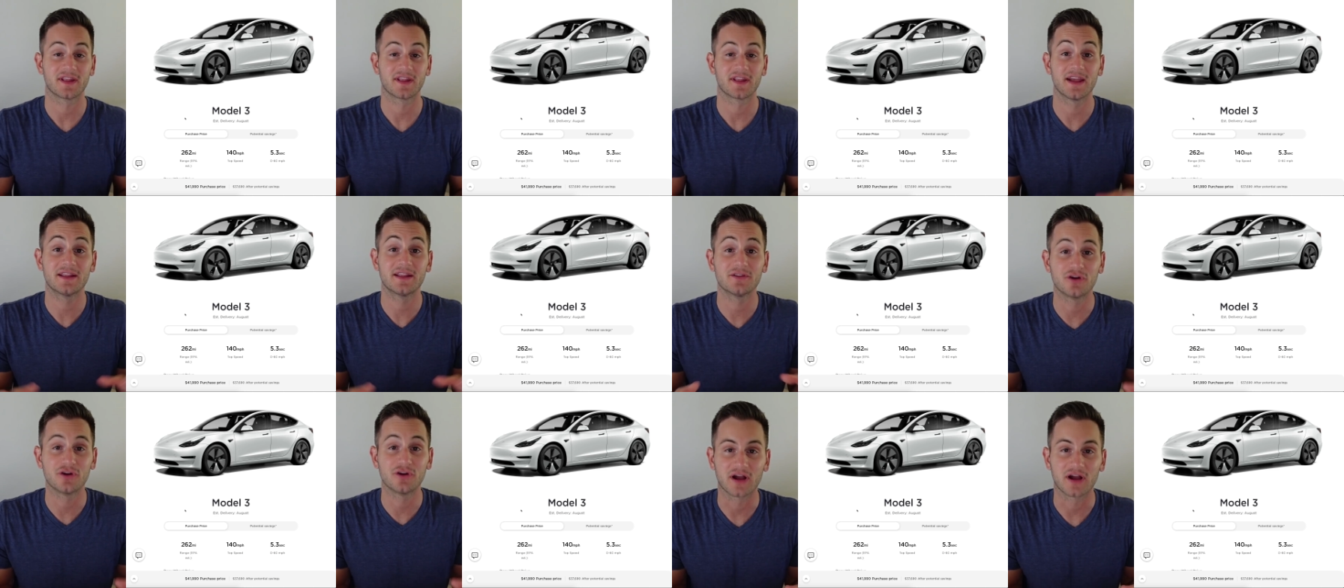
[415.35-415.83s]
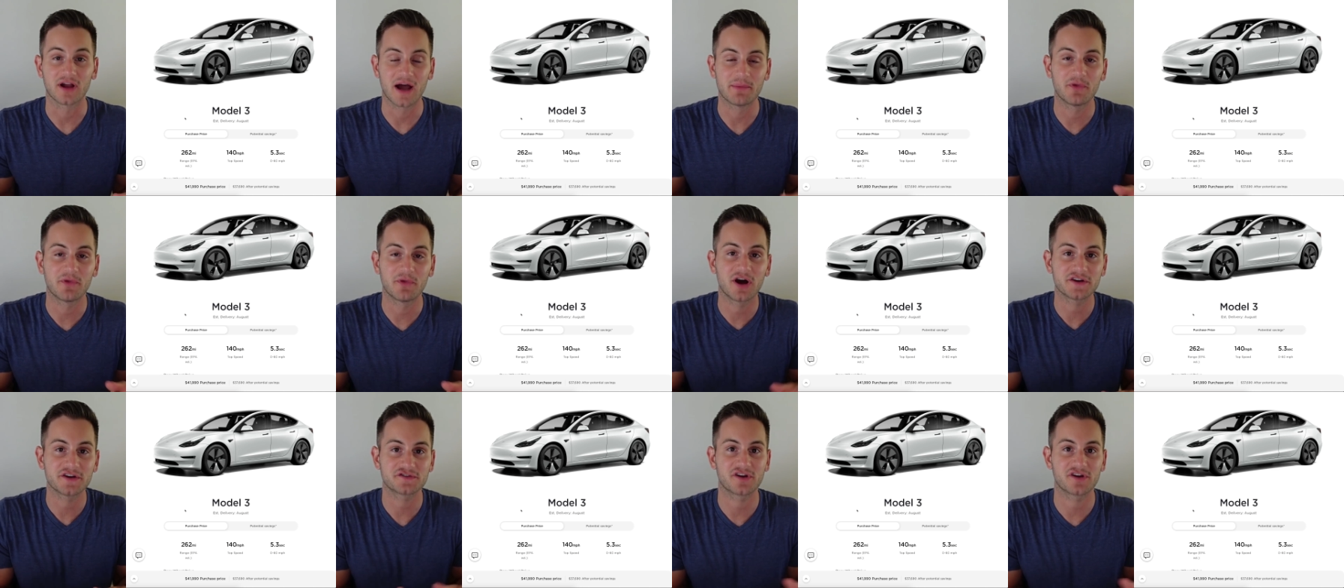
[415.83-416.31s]
And look, I'm
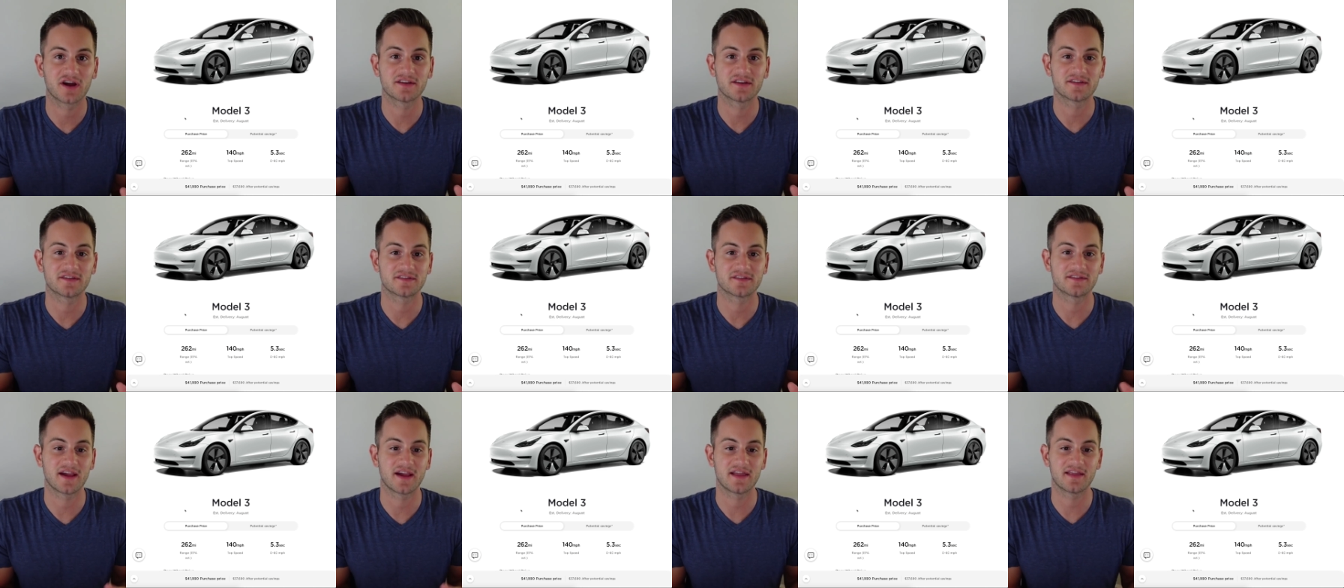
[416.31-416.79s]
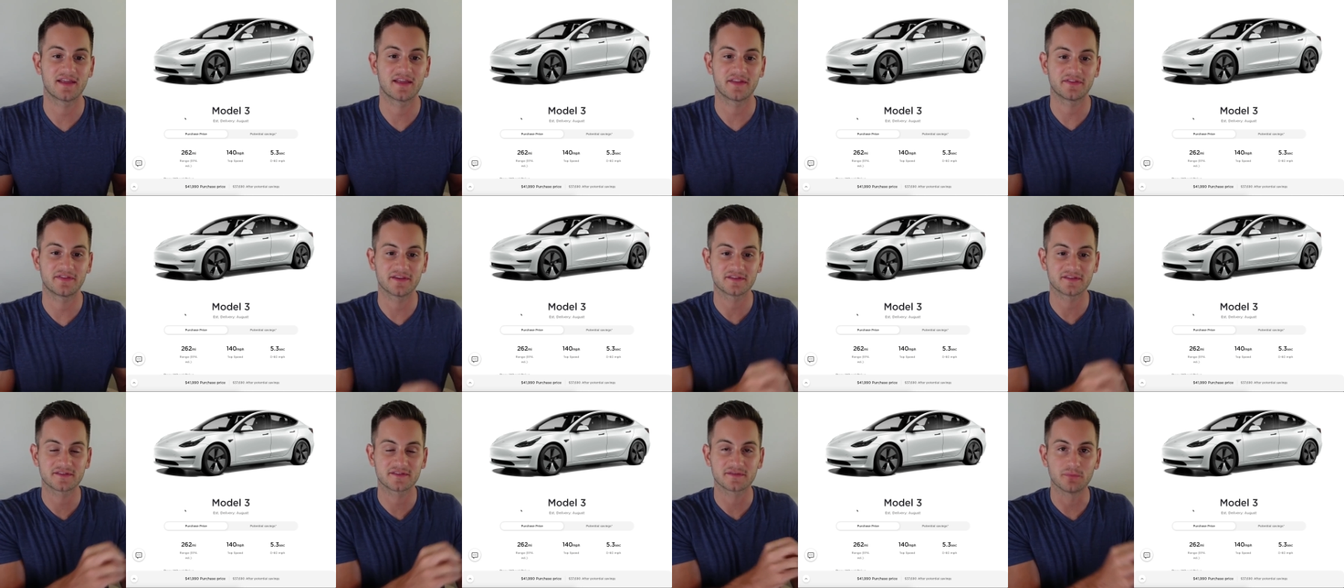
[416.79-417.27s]
not trying to say that
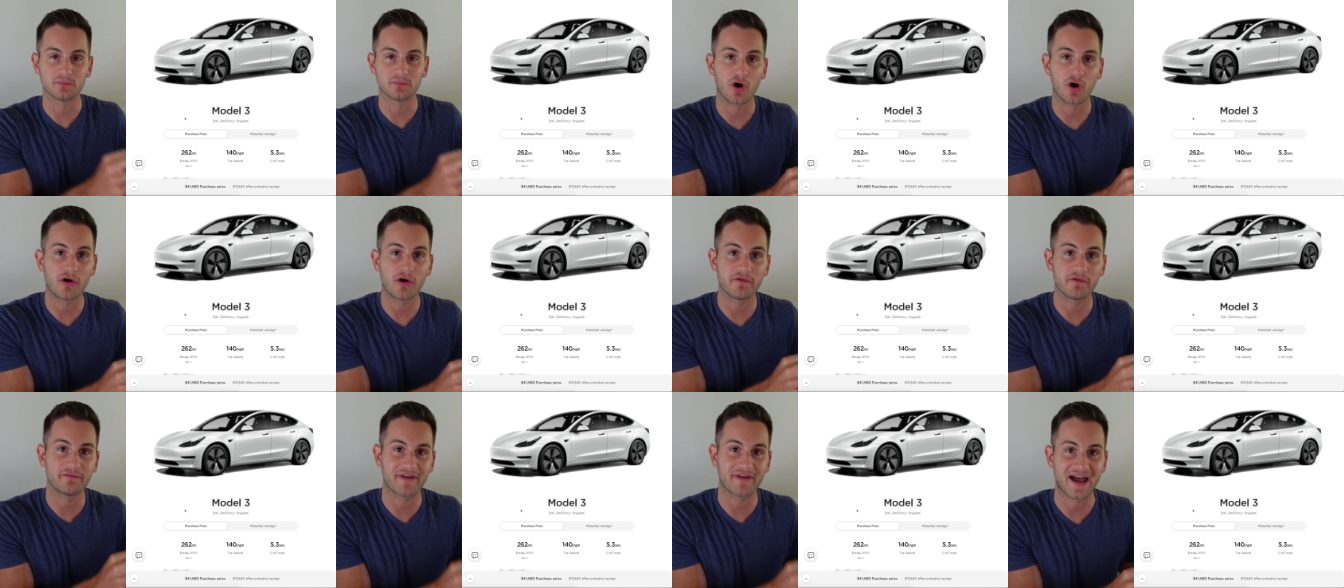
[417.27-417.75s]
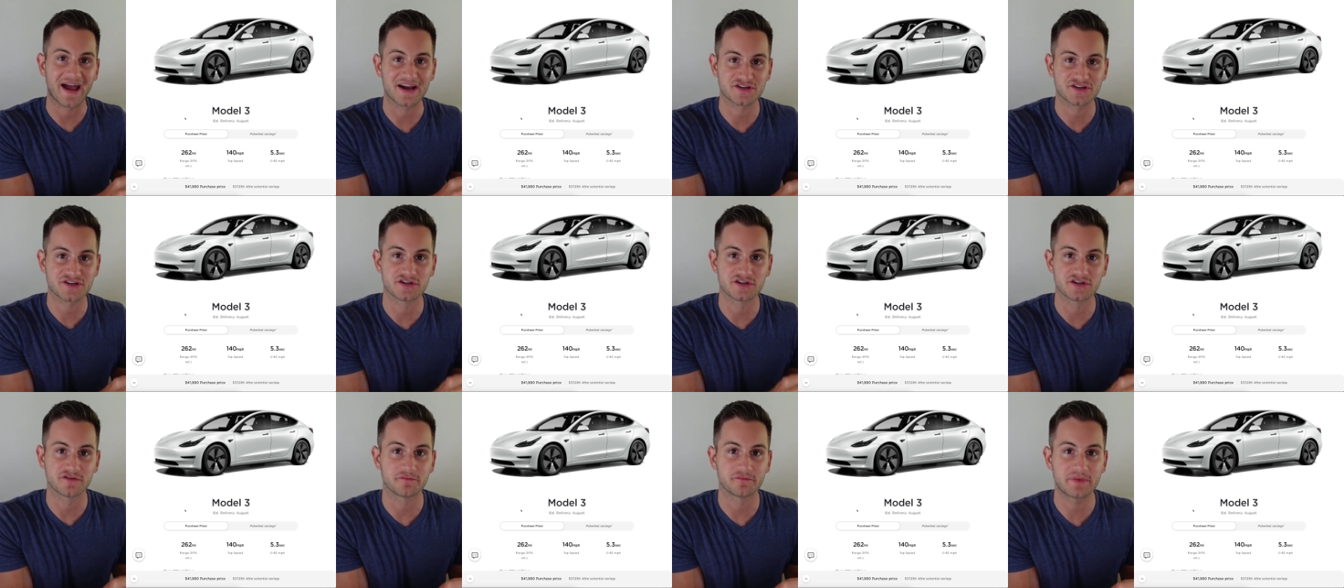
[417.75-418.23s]
this small
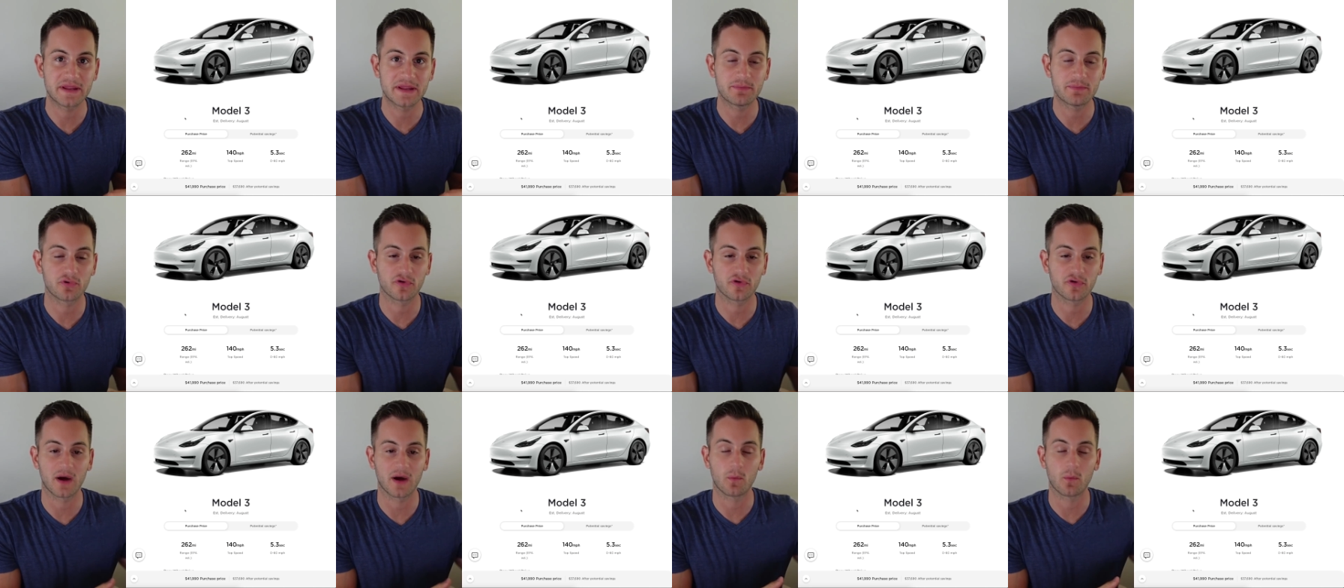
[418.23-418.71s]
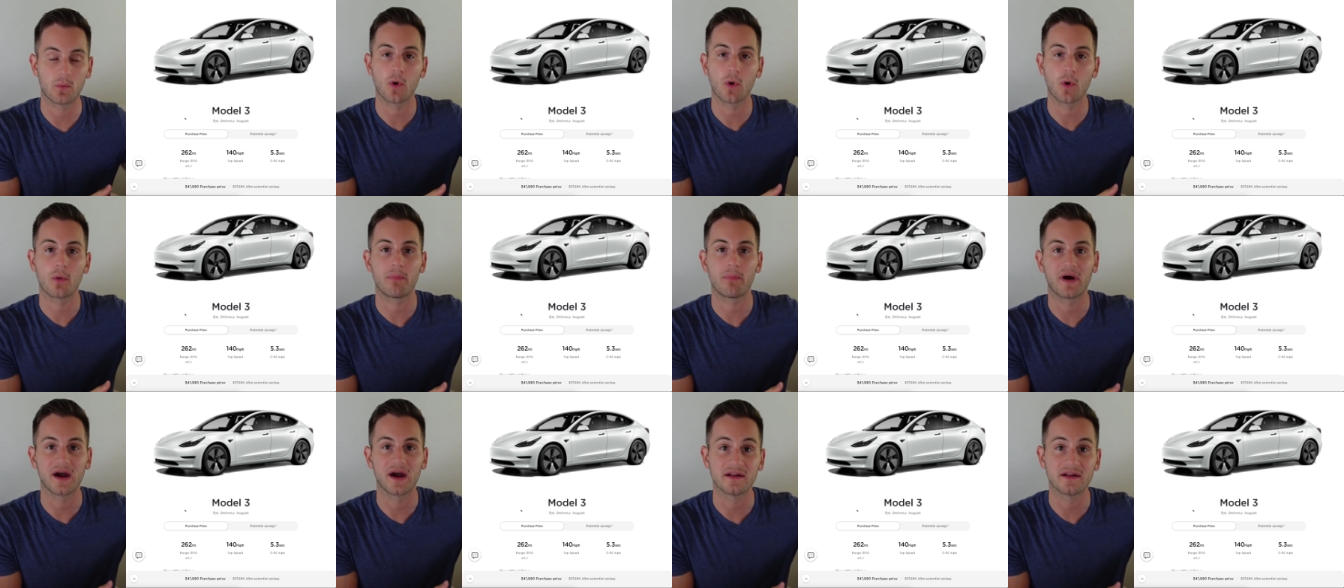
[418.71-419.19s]
faction of people that
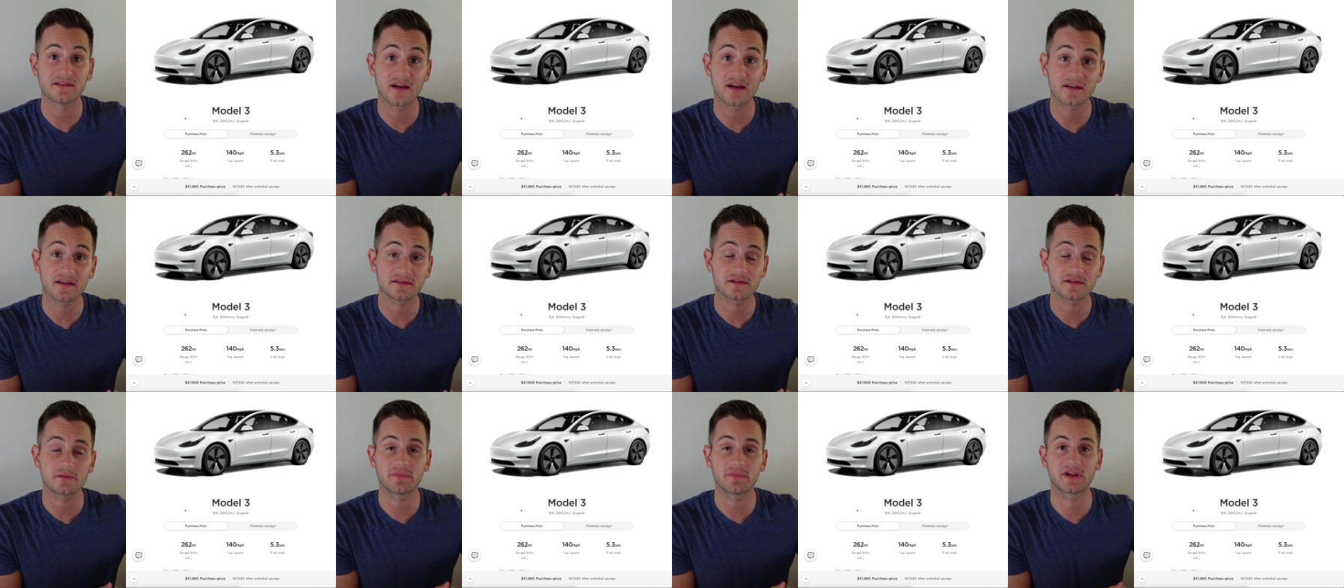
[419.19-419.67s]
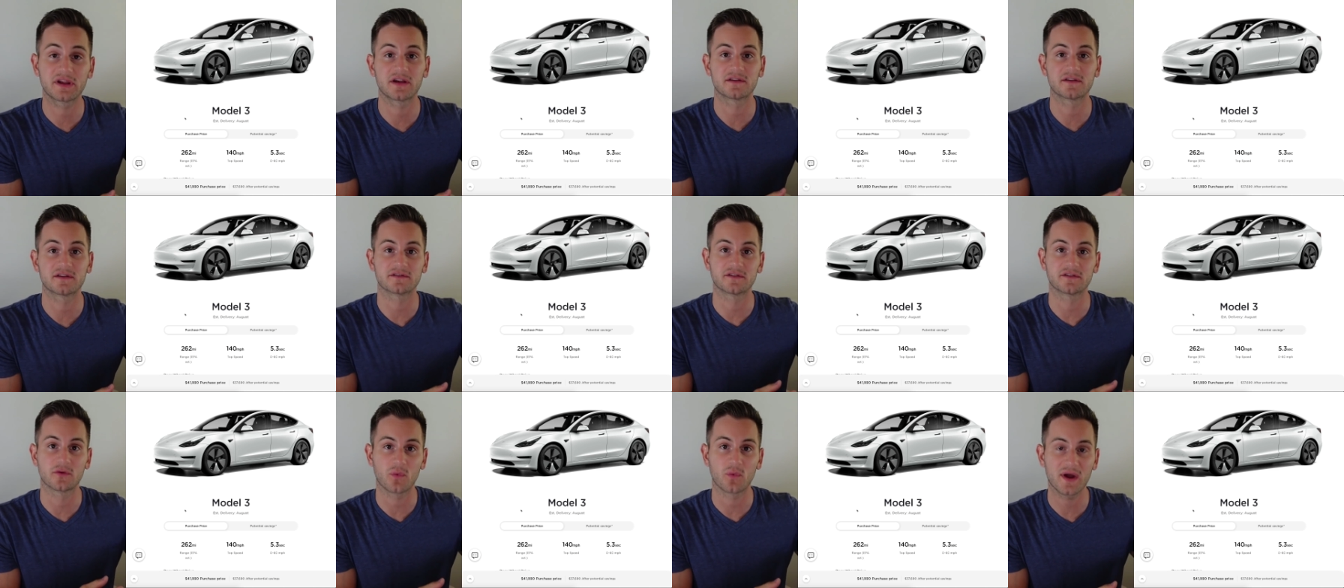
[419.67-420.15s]
won't buy a Tesla because
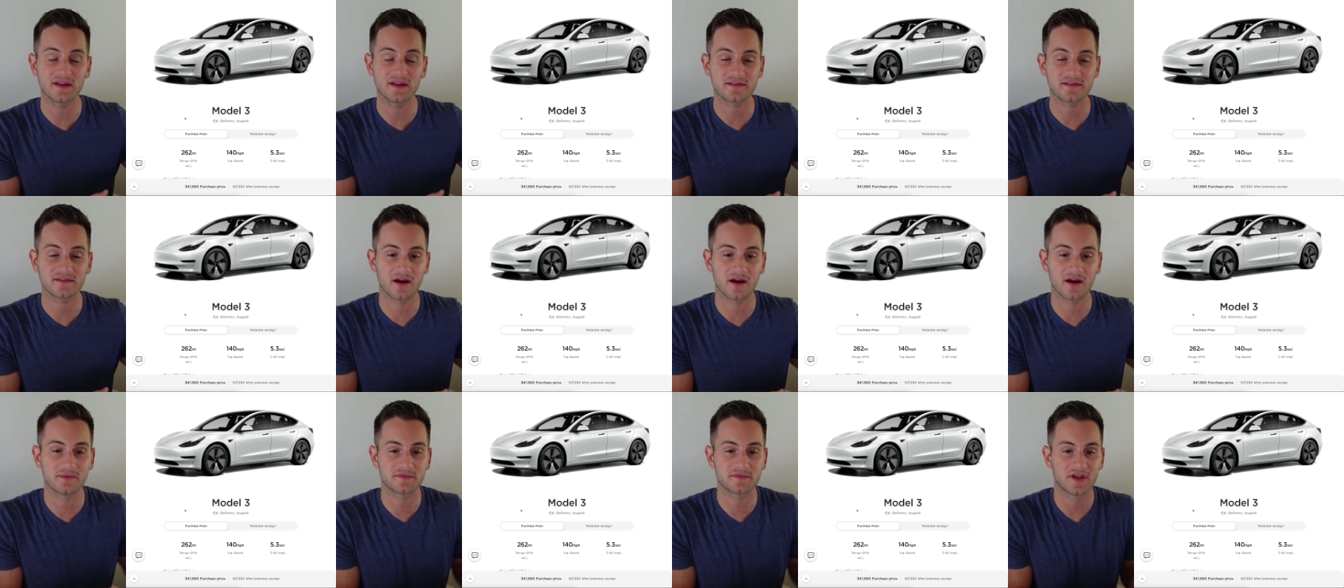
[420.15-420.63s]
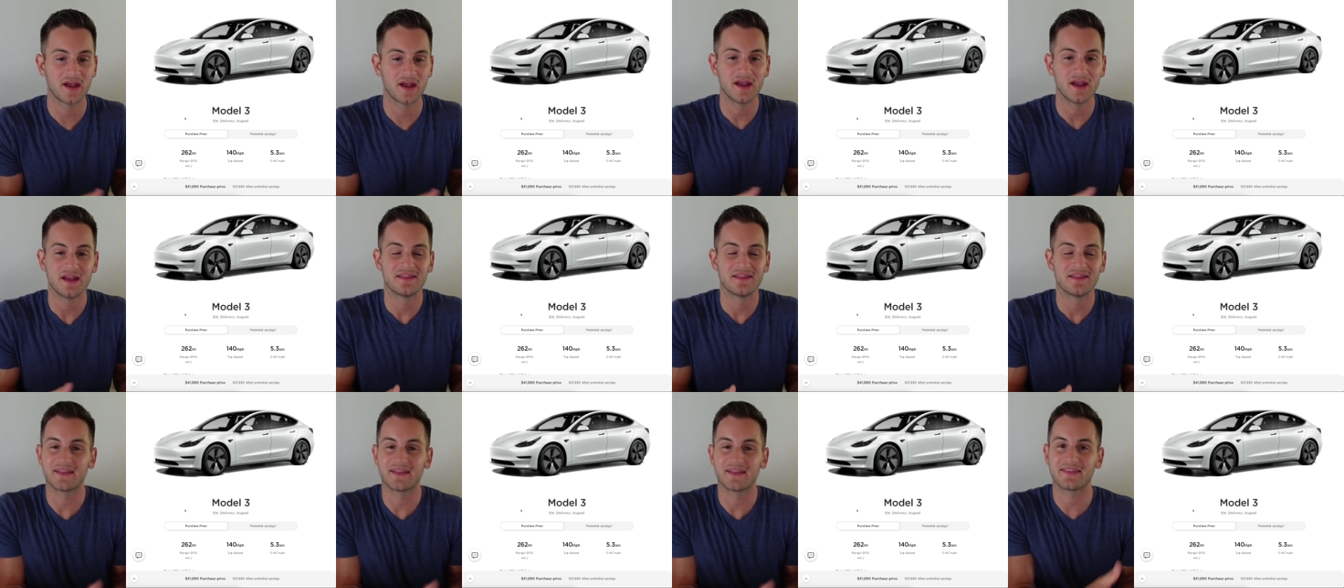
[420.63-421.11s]
of the wait times,
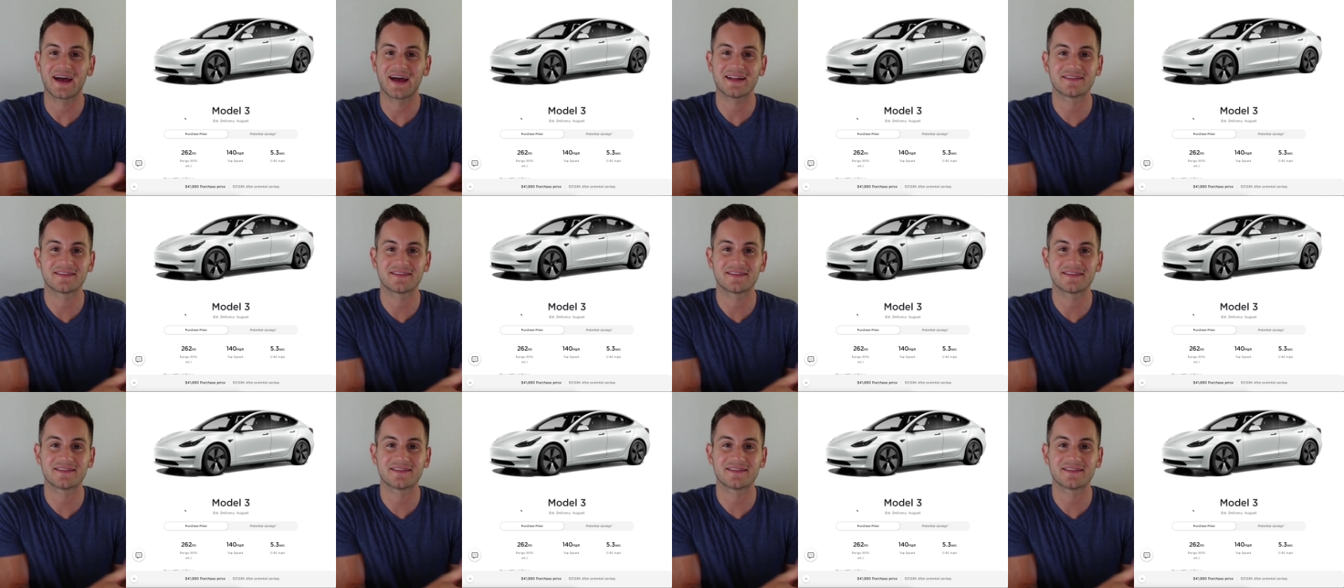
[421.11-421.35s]
that that's